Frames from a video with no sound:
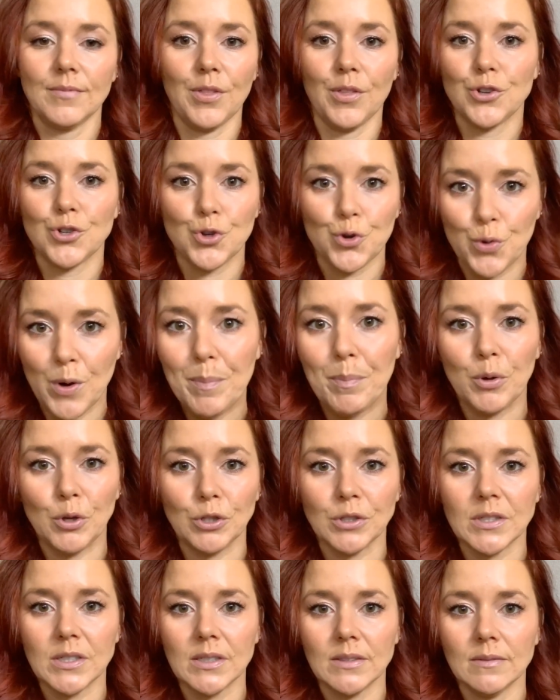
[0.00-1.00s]

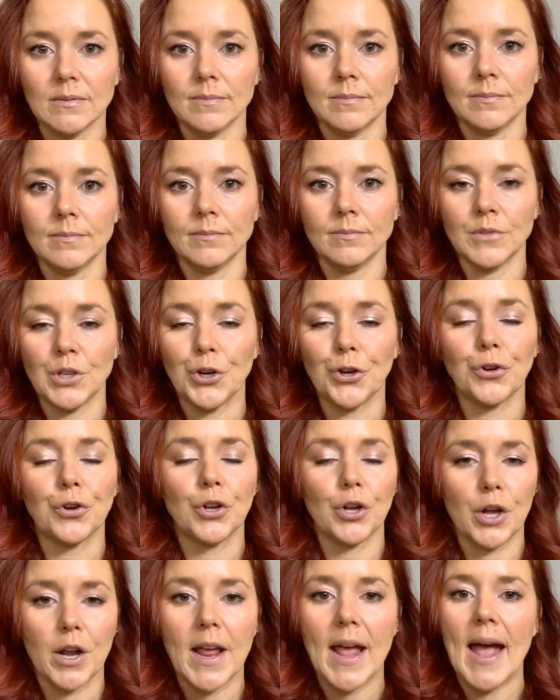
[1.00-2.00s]
tripled, you're
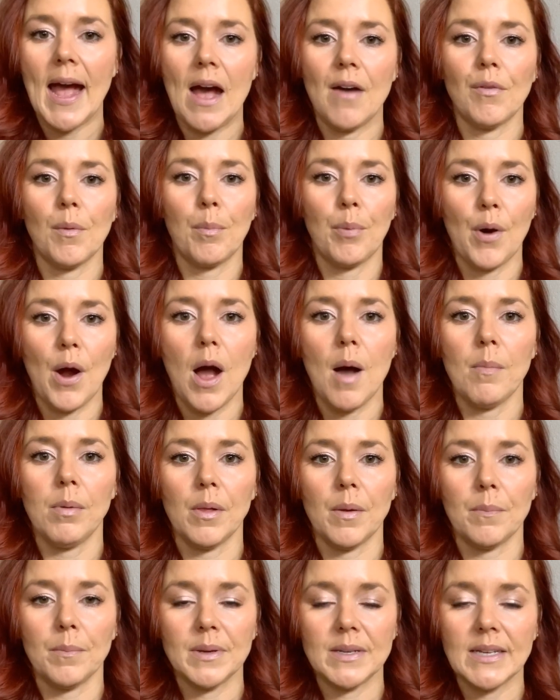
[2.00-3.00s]
gonna have a
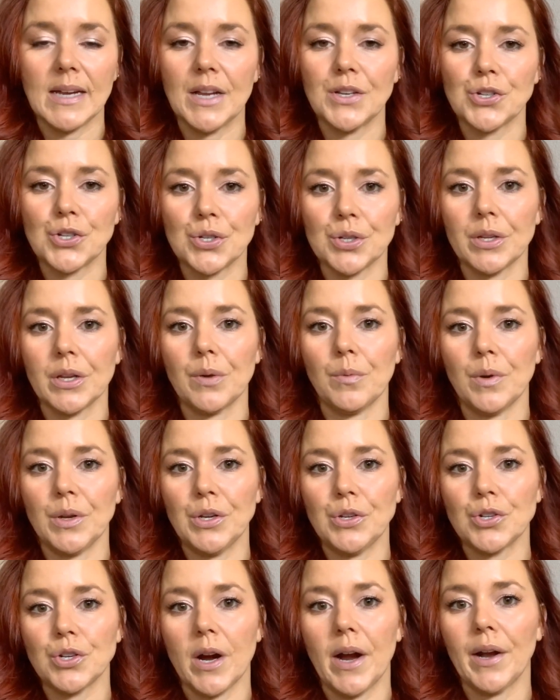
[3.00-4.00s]
problem potentially when
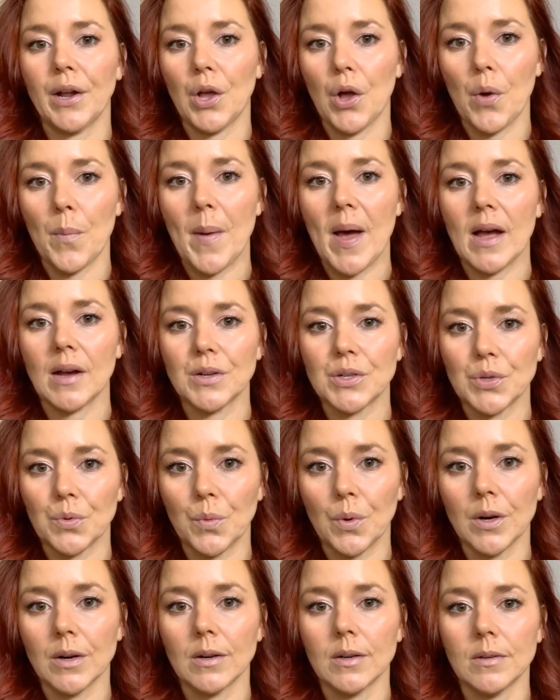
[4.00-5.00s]
you try to go back to
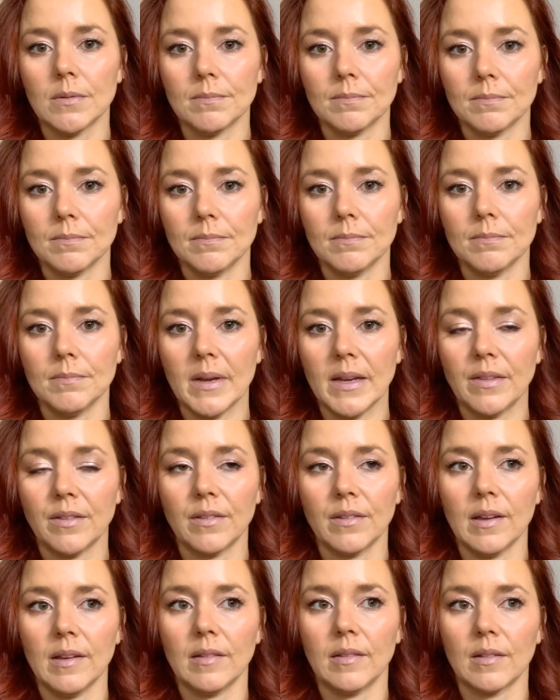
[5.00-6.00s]
work.
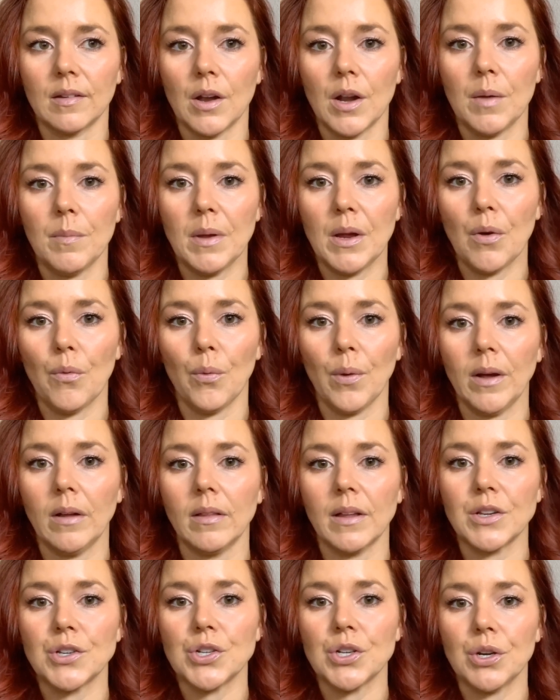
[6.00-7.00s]
It's, it's gonna be a real
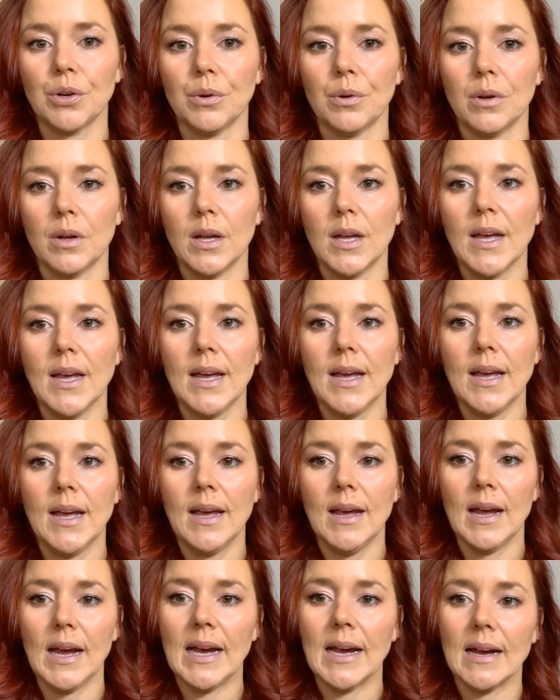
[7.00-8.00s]
issue.
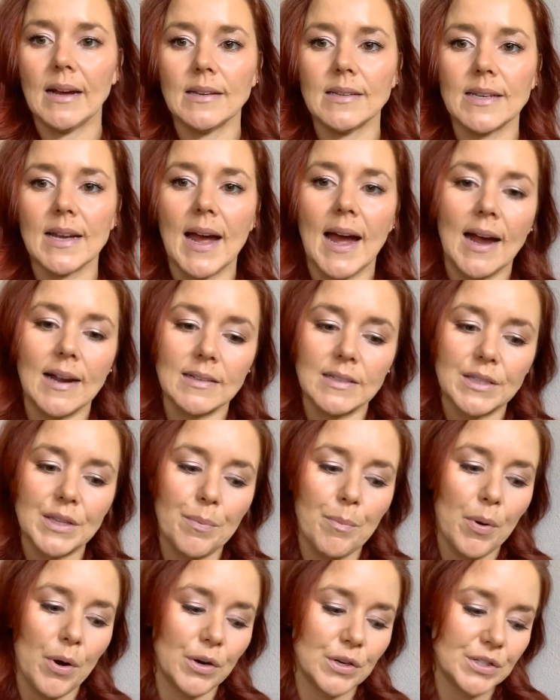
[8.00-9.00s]
And as the
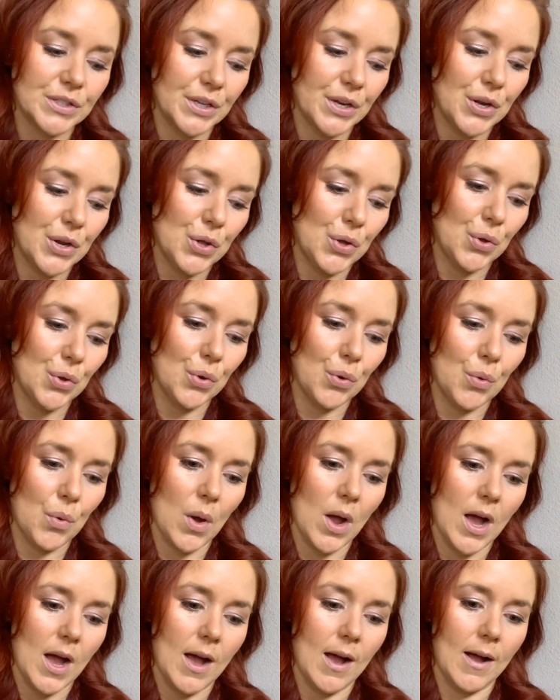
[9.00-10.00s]
person who
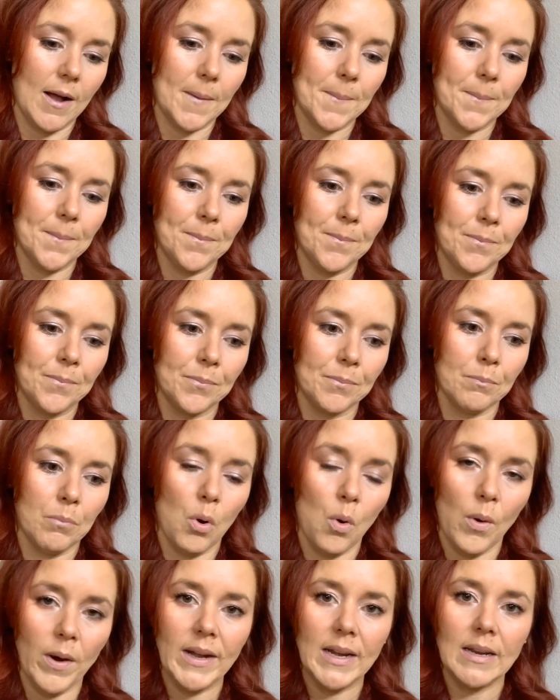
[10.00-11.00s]
uh,
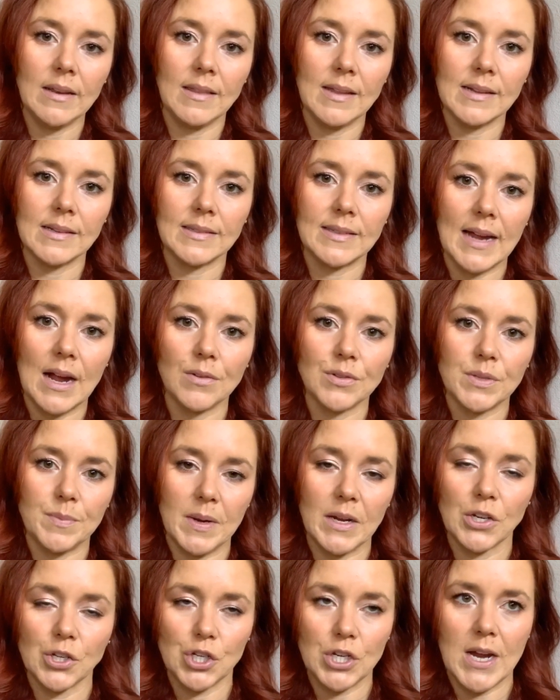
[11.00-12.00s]
pointed this out to me,
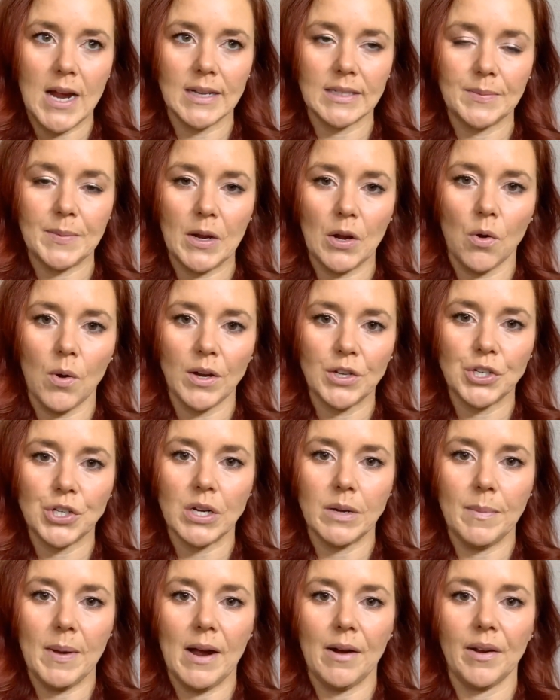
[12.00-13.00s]
because she asked me a
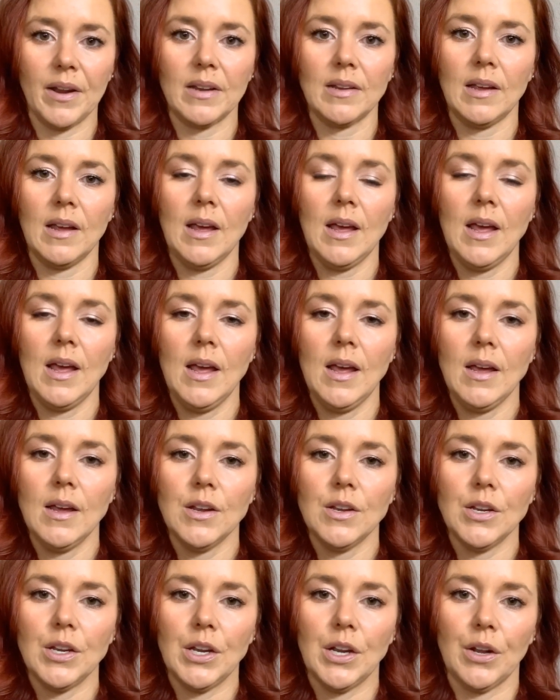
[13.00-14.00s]
question about it,
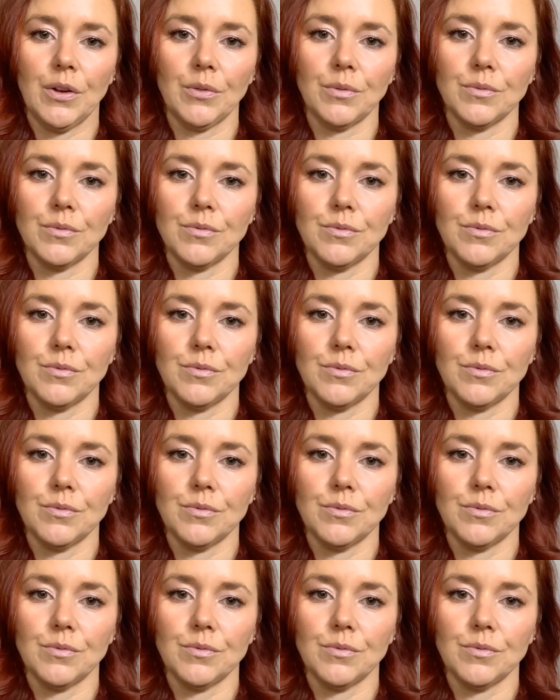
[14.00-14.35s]
you know,